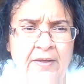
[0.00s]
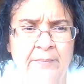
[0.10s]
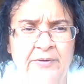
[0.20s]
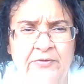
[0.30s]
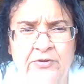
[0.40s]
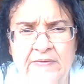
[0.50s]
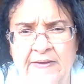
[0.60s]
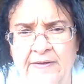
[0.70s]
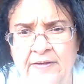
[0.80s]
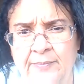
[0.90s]
but if you just
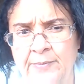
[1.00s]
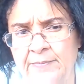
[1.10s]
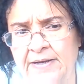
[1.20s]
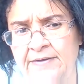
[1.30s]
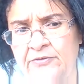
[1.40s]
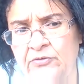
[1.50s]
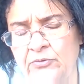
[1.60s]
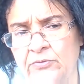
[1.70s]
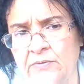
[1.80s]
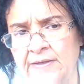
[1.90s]
kind of keep in mind
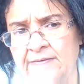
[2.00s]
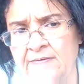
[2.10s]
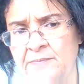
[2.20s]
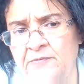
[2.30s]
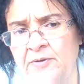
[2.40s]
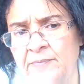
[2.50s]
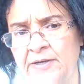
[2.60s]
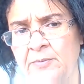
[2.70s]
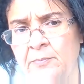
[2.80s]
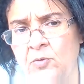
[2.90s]
too, like some of them that
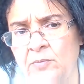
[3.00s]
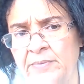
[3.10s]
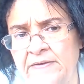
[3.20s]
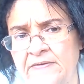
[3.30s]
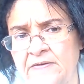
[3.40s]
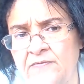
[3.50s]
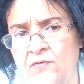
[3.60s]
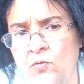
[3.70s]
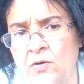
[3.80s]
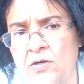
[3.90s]
are more basic
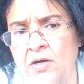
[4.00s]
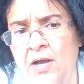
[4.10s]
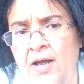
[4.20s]
for,